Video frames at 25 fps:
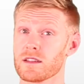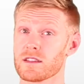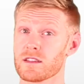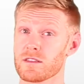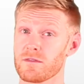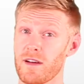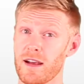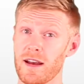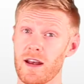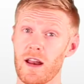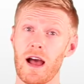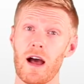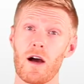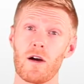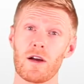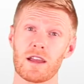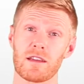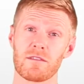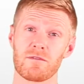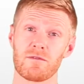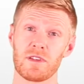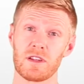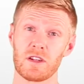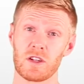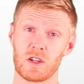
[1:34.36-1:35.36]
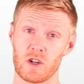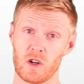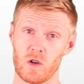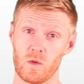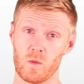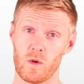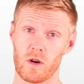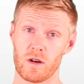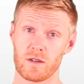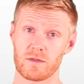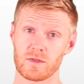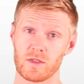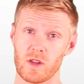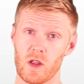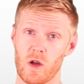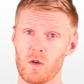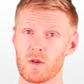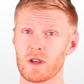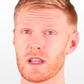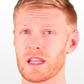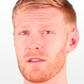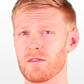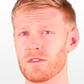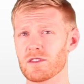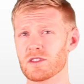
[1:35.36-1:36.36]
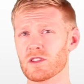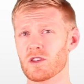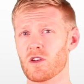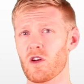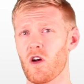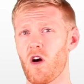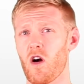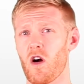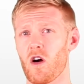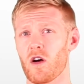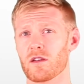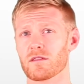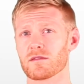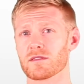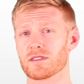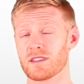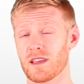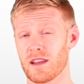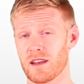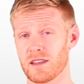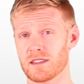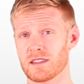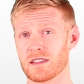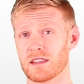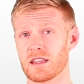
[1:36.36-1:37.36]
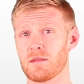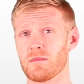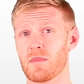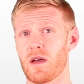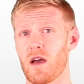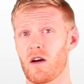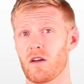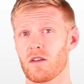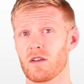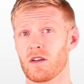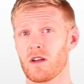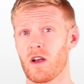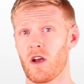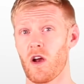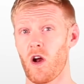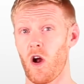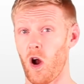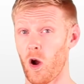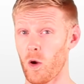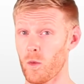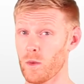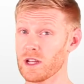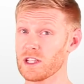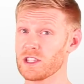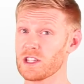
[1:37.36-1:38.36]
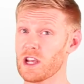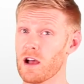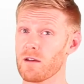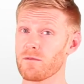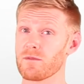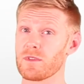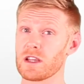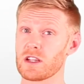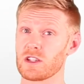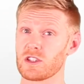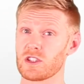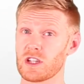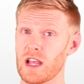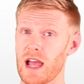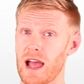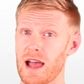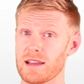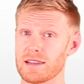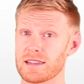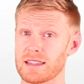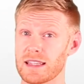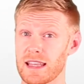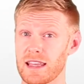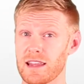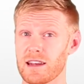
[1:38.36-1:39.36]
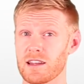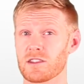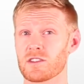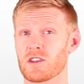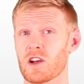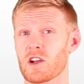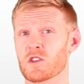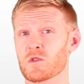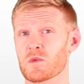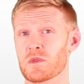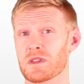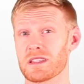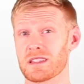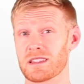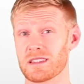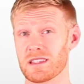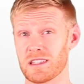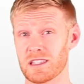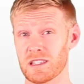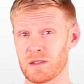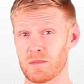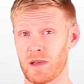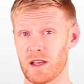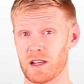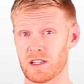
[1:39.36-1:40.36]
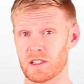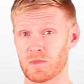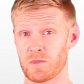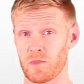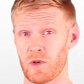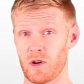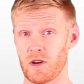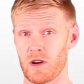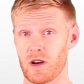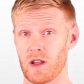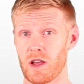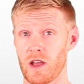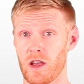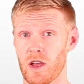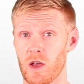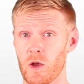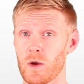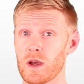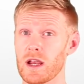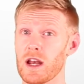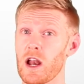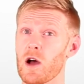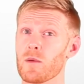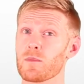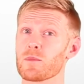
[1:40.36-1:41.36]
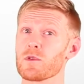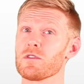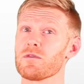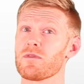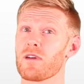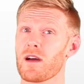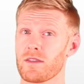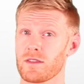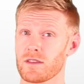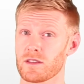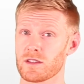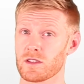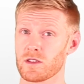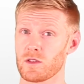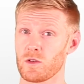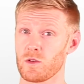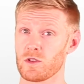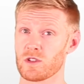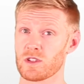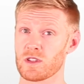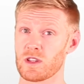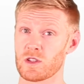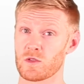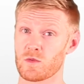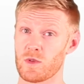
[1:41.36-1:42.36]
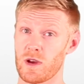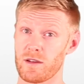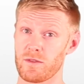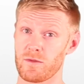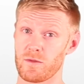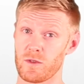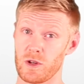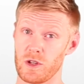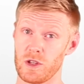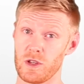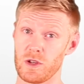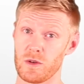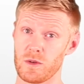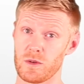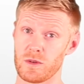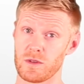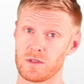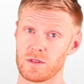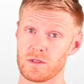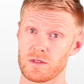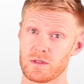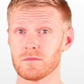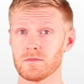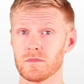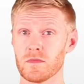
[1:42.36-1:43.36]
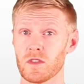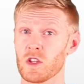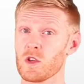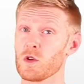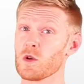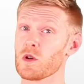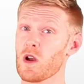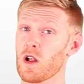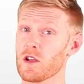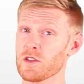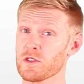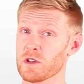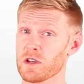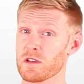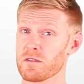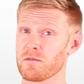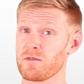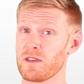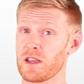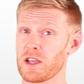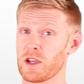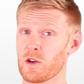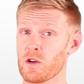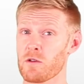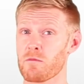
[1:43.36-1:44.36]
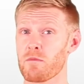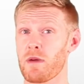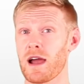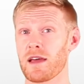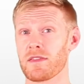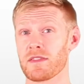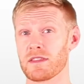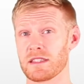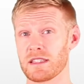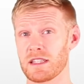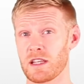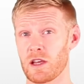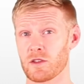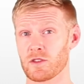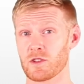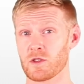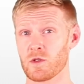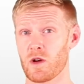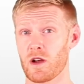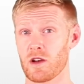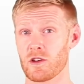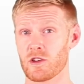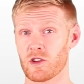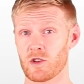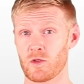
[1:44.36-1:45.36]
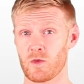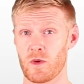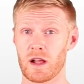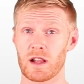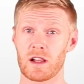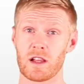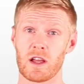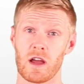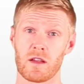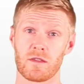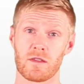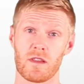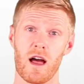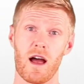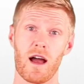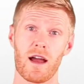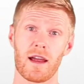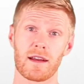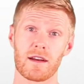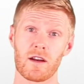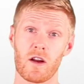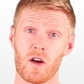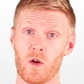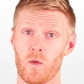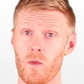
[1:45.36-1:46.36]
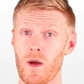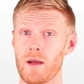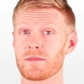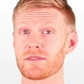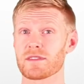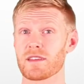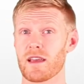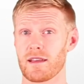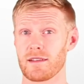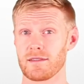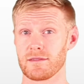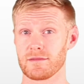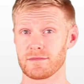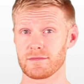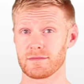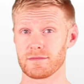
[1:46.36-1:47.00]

To find out how it can fit into your workflow, give us a call, send us an email, or reach out via chat to get in touch with a system expert who can help you find the solution that's right for you. You can also configure and buy the CL200 directly online on our website.